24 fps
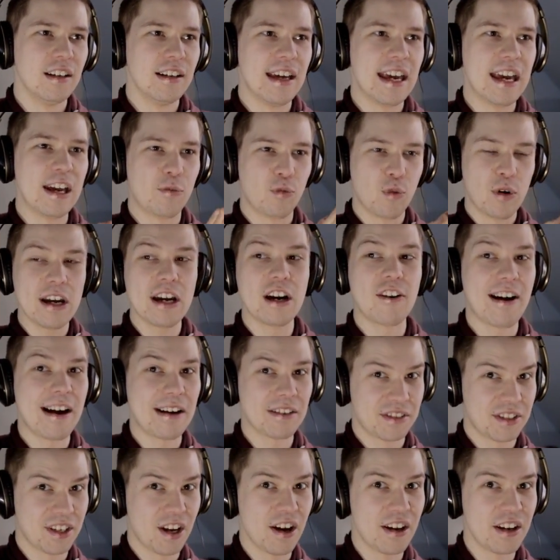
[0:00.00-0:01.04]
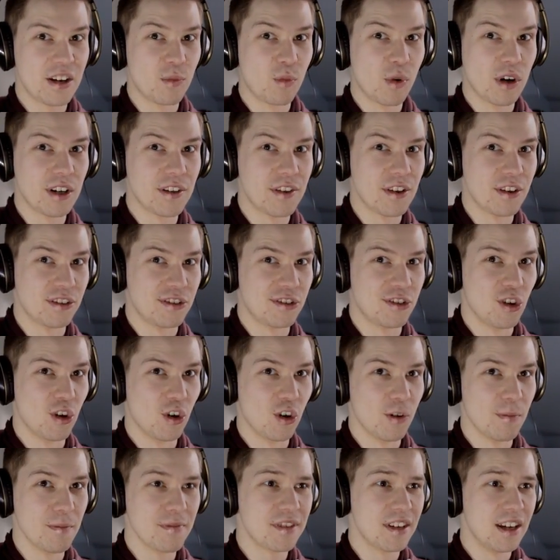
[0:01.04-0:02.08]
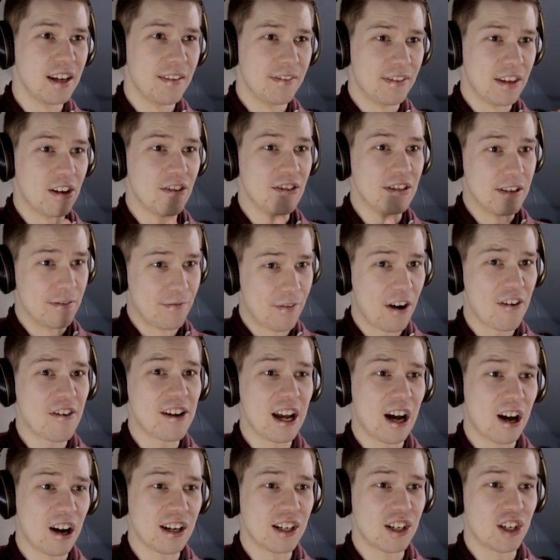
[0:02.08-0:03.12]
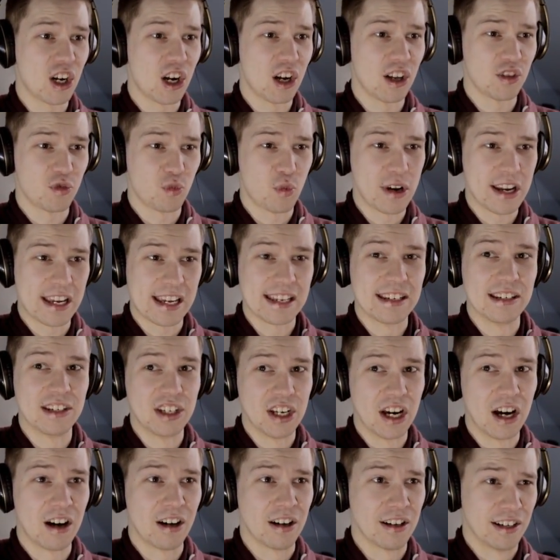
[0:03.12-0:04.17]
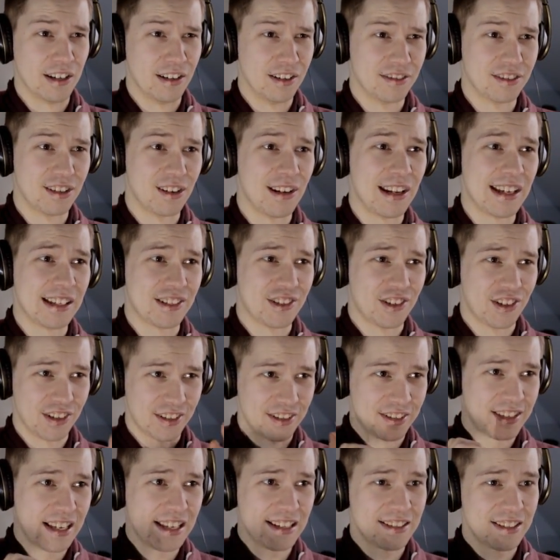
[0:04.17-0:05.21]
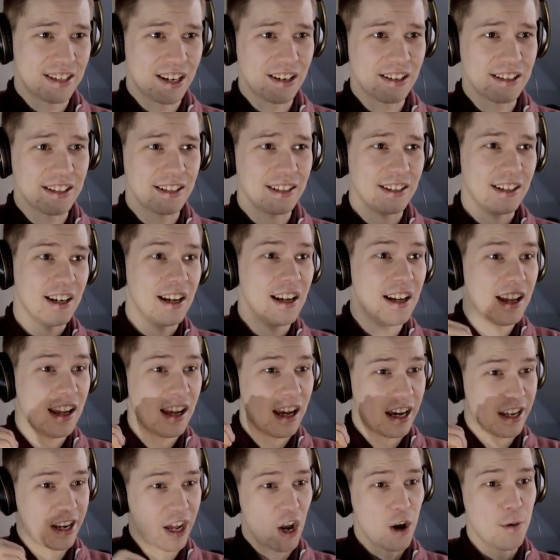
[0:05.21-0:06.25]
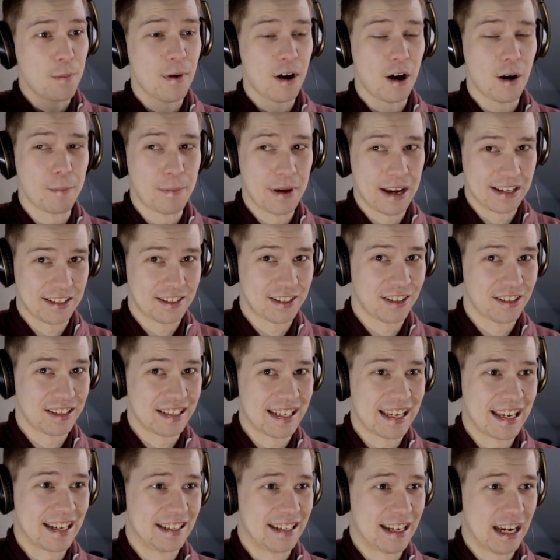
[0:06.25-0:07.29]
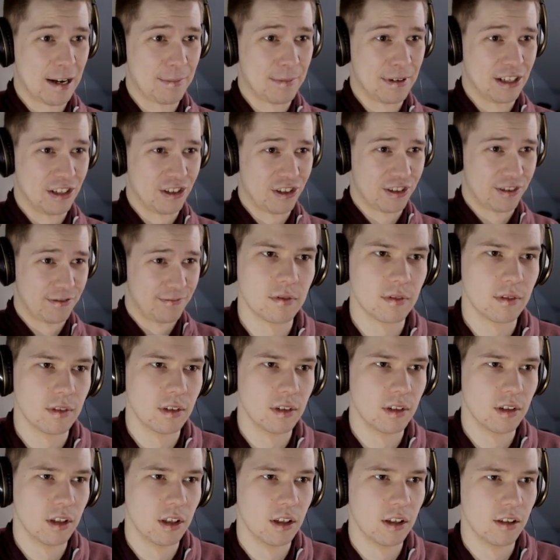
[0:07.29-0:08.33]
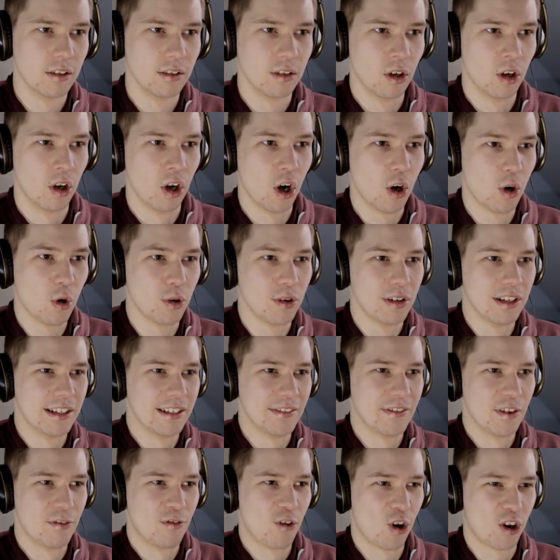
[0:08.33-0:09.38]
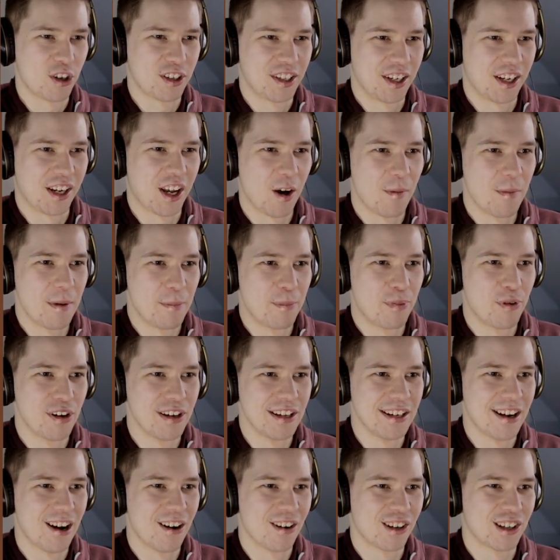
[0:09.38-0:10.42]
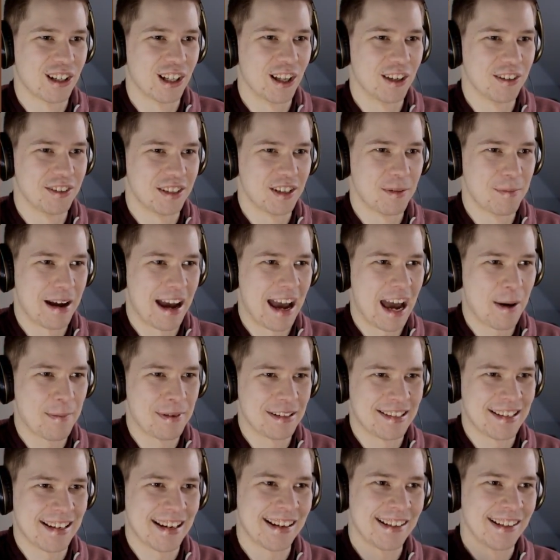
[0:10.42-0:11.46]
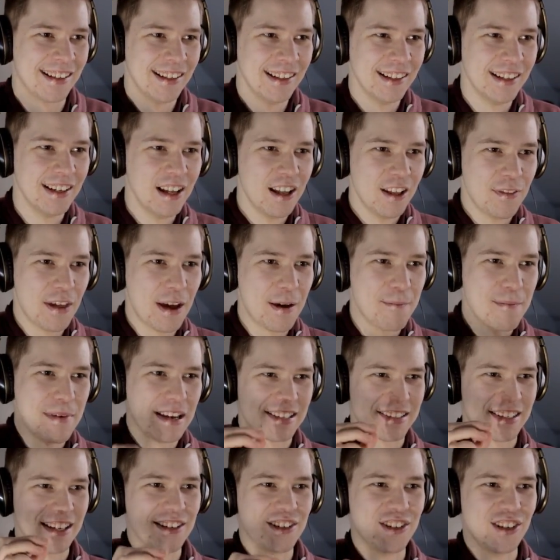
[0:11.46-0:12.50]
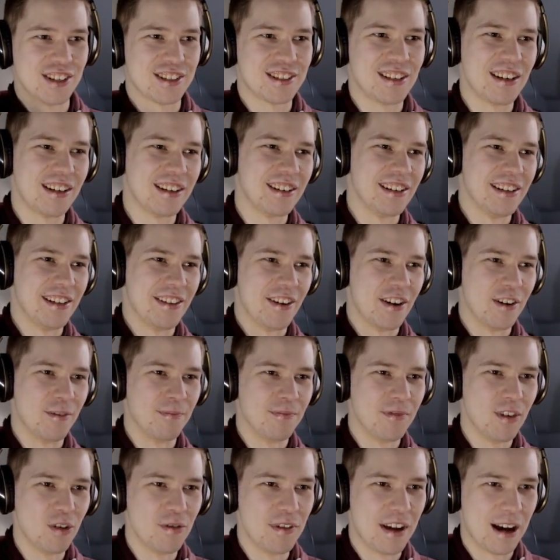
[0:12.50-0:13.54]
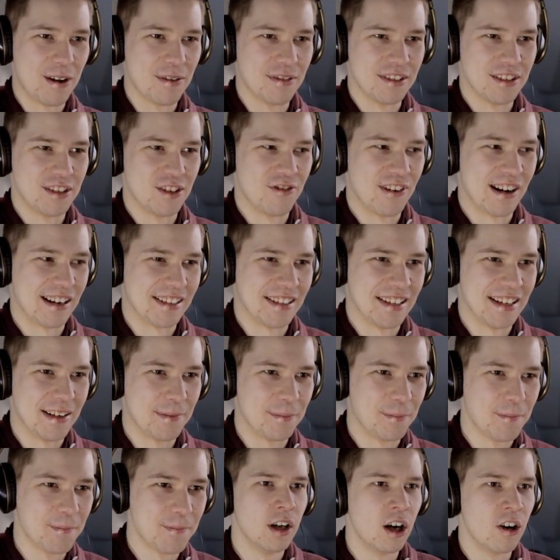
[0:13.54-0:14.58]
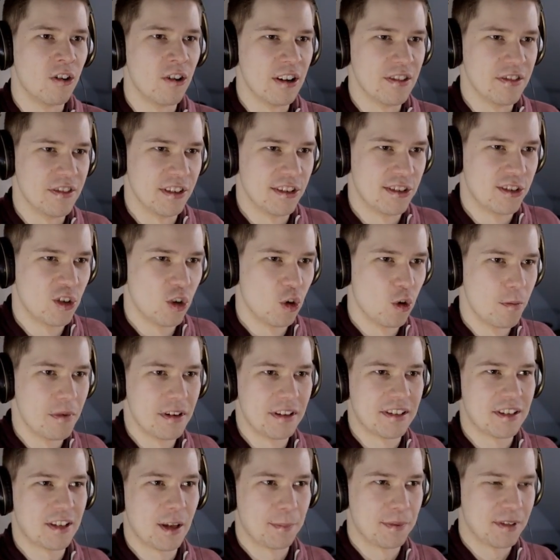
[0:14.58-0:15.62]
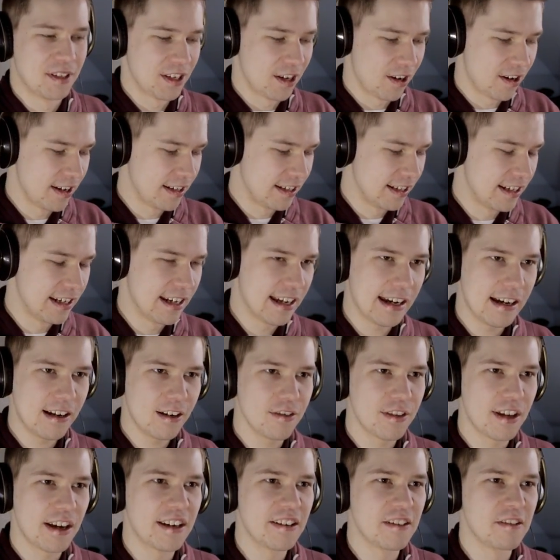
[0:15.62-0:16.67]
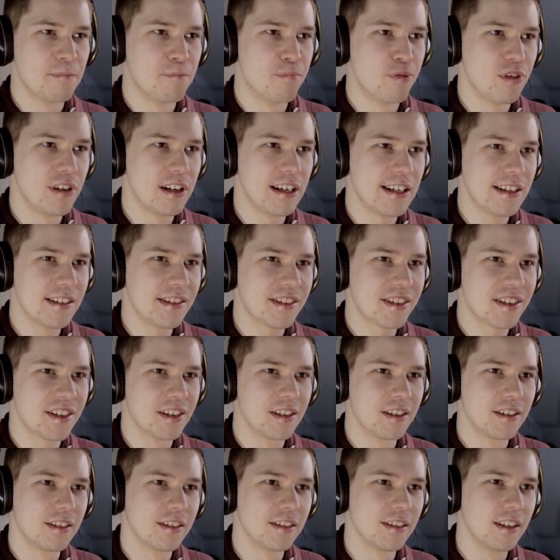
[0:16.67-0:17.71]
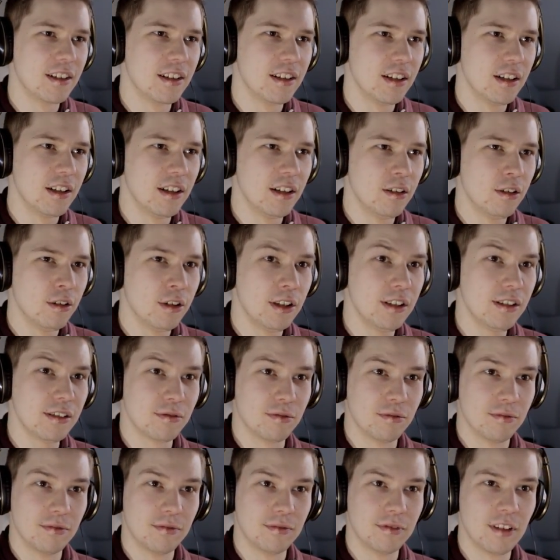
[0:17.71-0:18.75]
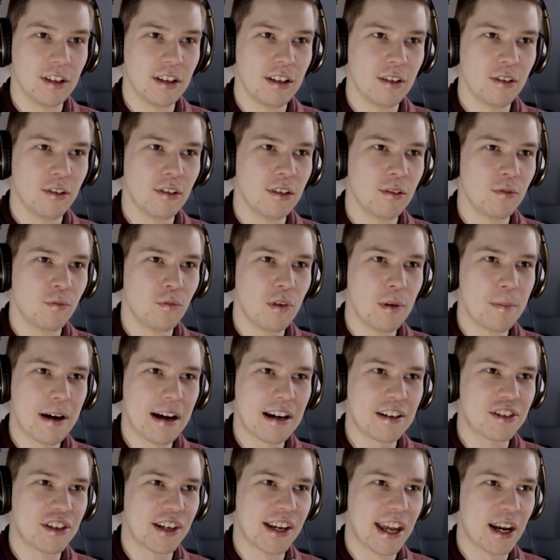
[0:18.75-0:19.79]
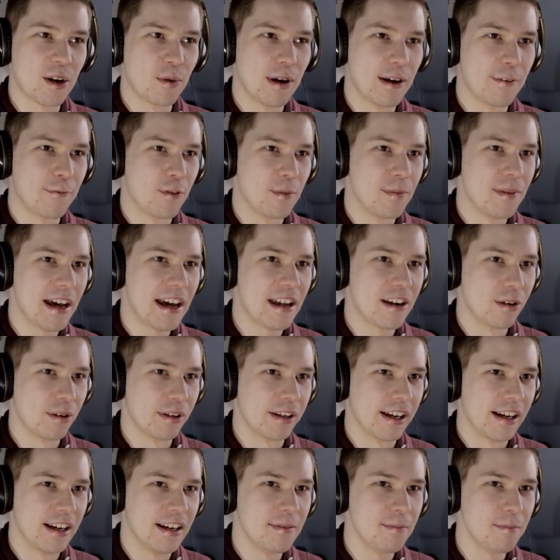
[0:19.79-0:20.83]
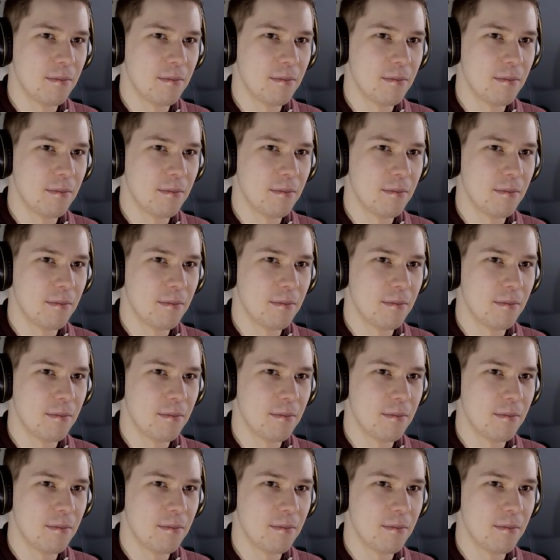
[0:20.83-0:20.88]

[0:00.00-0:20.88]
If we are outside in one of those storms, there is a very high chance we can die. So let's just sit tight and hope our base doesn't get damaged. Holy, the rocks are coming pretty darn close to my habitat. They're missing just slightly though. Oh, that was a direct hit. Alright, the storm is subsided now. That is brilliant. Huh. We managed to get away from that okay.